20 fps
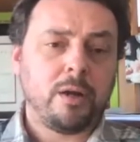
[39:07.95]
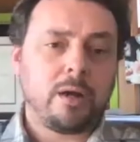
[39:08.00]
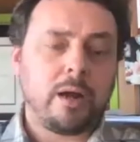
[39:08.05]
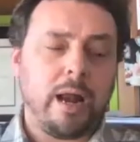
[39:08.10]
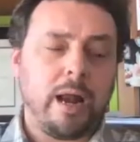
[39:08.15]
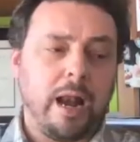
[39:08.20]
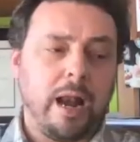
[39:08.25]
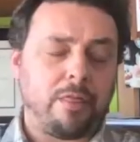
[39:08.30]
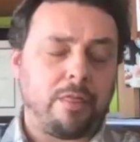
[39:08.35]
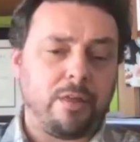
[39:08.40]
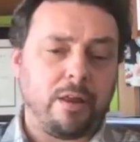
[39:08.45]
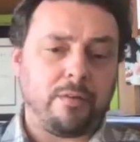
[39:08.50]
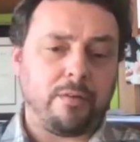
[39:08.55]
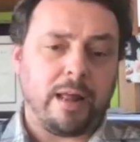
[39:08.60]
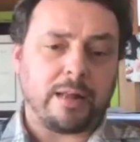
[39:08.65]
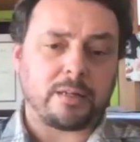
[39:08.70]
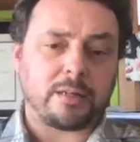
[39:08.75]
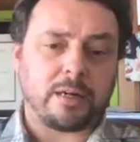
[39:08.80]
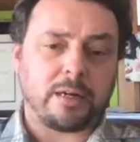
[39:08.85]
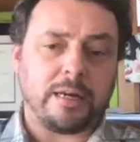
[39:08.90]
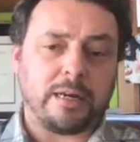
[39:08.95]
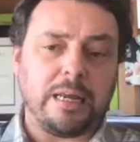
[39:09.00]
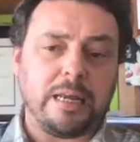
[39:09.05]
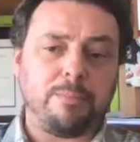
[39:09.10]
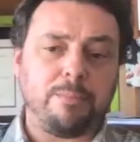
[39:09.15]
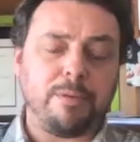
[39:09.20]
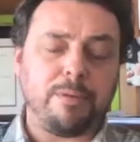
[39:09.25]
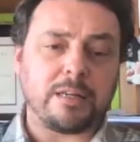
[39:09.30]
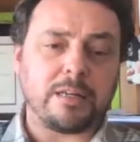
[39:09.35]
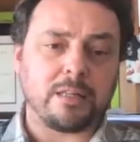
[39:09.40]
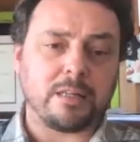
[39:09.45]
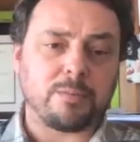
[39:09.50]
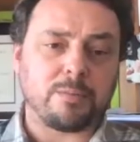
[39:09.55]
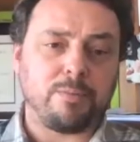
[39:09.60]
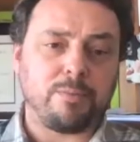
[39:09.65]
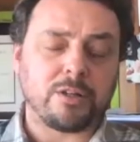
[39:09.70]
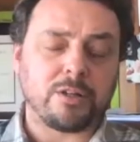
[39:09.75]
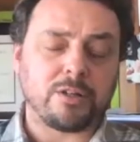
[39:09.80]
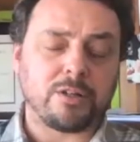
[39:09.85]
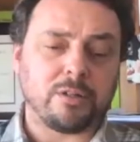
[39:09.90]
And I think that's a key piece of this
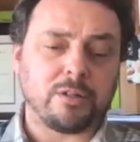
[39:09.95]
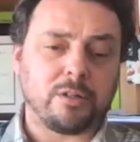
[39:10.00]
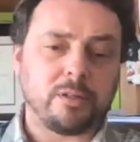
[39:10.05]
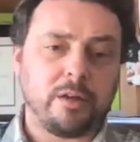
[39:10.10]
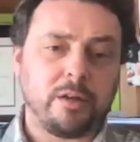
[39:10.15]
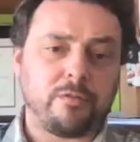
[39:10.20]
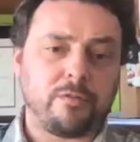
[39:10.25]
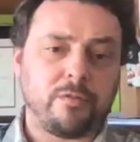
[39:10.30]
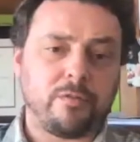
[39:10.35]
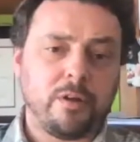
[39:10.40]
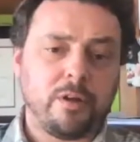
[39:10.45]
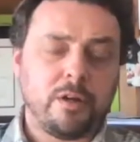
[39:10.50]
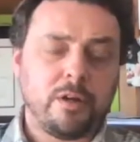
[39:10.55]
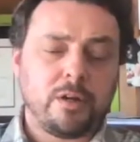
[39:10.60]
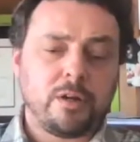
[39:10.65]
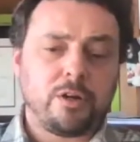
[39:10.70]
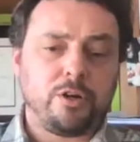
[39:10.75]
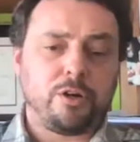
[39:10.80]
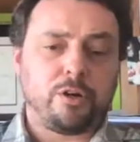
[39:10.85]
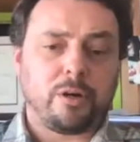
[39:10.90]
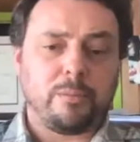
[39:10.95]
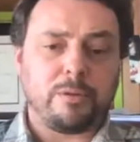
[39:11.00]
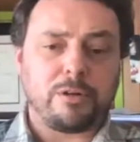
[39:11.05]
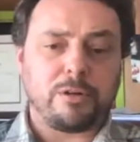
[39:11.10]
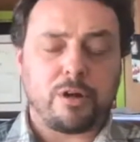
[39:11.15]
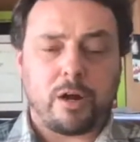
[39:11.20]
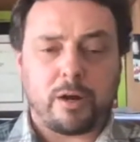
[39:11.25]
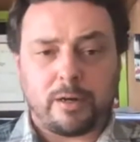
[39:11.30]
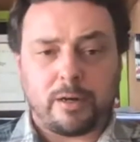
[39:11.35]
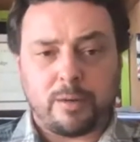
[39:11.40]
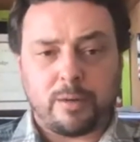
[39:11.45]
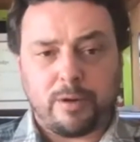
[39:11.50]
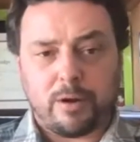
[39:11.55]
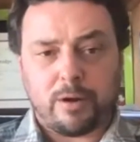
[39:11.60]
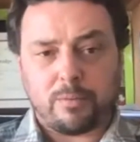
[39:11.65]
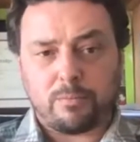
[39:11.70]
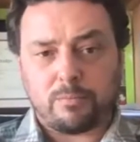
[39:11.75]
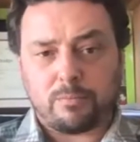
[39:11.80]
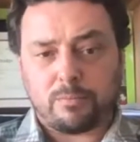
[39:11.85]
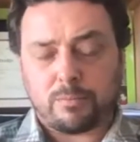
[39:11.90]
puzzle. If you're going to be talking
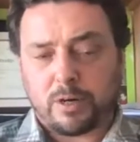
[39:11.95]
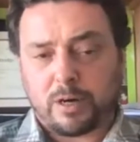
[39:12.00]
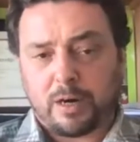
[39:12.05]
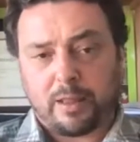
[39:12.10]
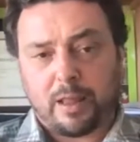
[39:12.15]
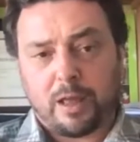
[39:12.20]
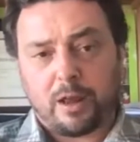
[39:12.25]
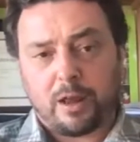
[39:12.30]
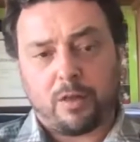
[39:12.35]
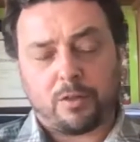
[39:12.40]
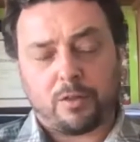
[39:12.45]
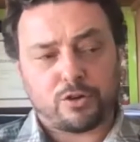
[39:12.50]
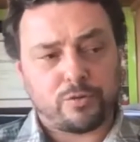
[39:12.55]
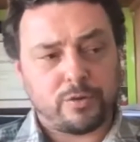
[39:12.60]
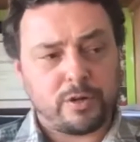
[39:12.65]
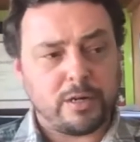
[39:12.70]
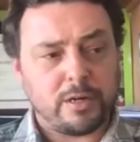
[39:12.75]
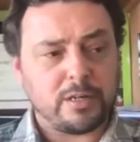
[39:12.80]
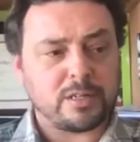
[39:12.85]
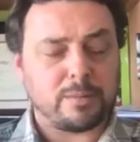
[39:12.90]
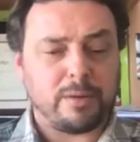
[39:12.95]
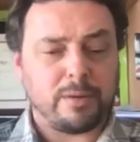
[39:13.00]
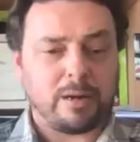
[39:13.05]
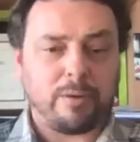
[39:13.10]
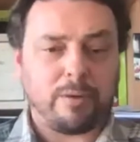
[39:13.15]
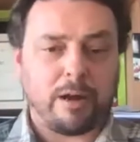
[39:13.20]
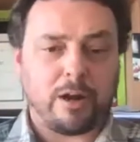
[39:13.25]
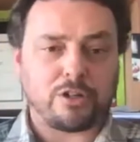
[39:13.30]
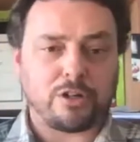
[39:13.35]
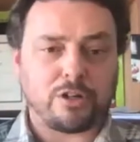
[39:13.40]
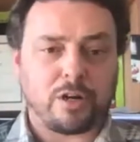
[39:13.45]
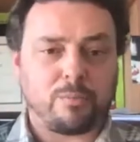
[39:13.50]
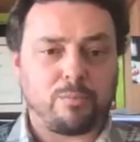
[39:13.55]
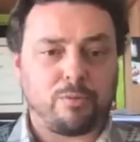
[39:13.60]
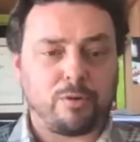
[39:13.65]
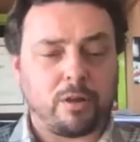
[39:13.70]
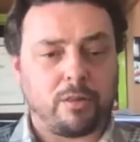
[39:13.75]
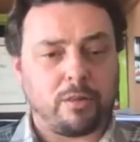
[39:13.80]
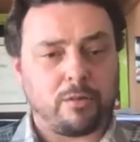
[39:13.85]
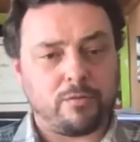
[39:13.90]
about cutting down all the trees to make biochar to
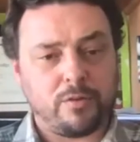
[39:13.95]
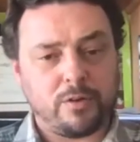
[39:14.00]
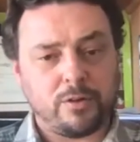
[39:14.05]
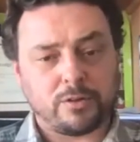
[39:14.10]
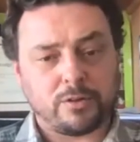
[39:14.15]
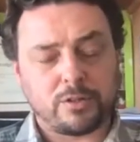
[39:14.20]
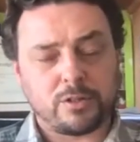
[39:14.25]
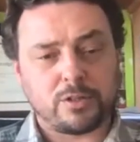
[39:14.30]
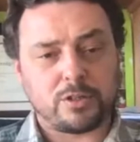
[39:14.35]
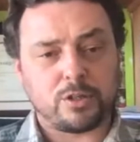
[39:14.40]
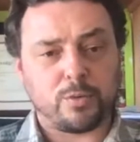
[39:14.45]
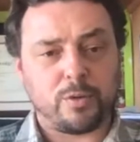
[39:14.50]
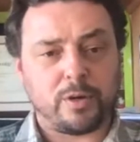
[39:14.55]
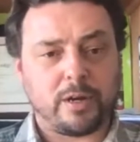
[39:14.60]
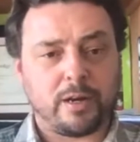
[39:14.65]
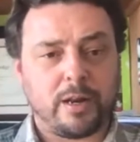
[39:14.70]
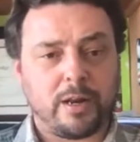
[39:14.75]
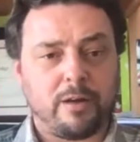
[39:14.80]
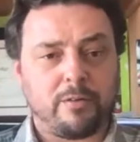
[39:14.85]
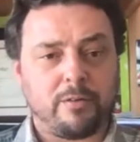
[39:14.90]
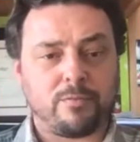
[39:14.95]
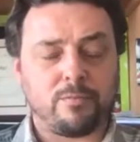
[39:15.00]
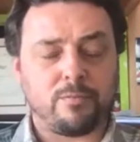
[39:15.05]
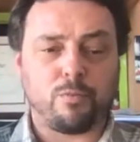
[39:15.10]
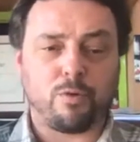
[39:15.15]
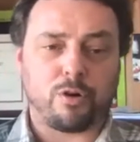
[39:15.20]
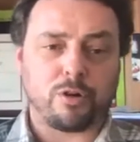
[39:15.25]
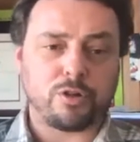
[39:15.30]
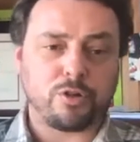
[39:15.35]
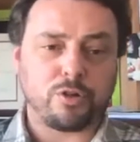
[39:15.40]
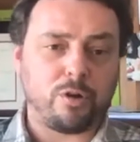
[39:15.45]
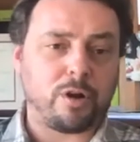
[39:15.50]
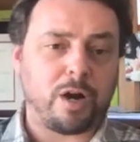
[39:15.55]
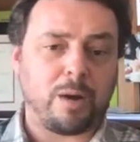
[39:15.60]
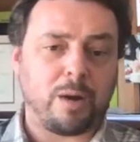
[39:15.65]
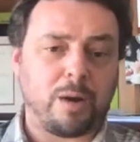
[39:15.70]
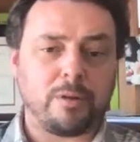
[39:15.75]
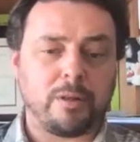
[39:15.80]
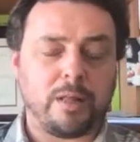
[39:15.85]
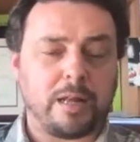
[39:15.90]
put on the fields so we can have more soil
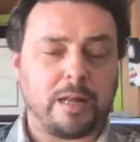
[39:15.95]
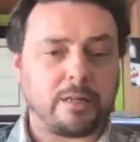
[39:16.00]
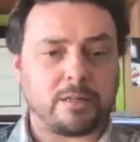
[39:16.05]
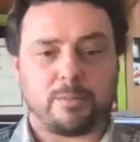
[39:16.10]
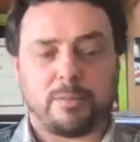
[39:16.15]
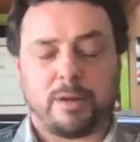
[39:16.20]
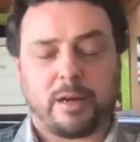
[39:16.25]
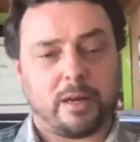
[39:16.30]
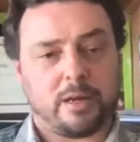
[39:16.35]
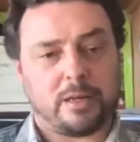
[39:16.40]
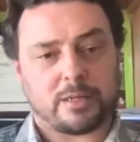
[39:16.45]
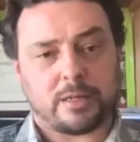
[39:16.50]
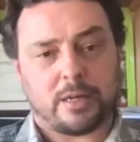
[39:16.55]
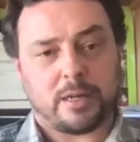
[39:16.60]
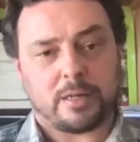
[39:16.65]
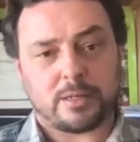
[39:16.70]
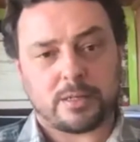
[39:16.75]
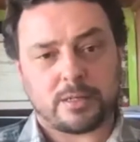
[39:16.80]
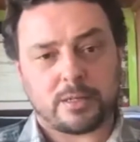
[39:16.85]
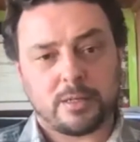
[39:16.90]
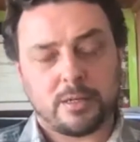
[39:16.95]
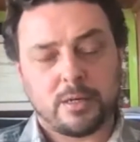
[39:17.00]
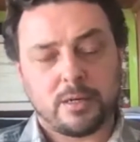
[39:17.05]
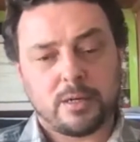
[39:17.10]
carbon. That doesn't make any sense.